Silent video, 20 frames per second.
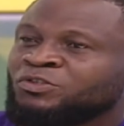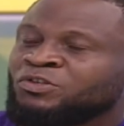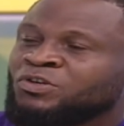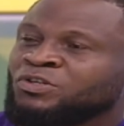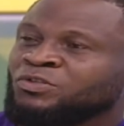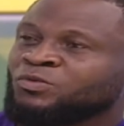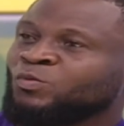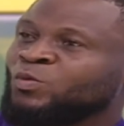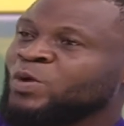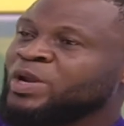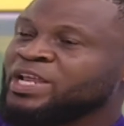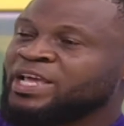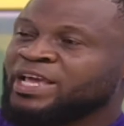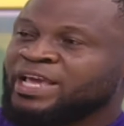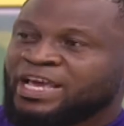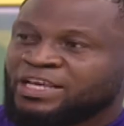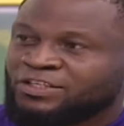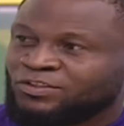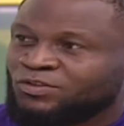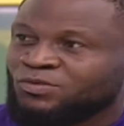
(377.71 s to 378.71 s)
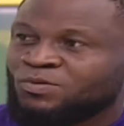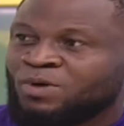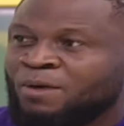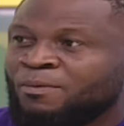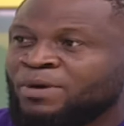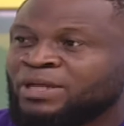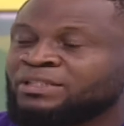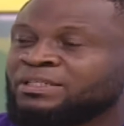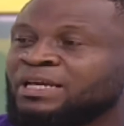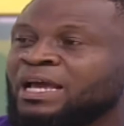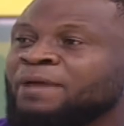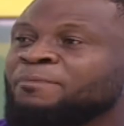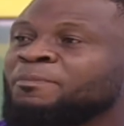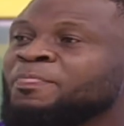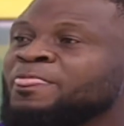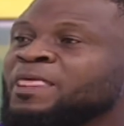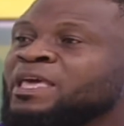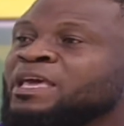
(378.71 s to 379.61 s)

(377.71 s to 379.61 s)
Because exactly. when it gets to our time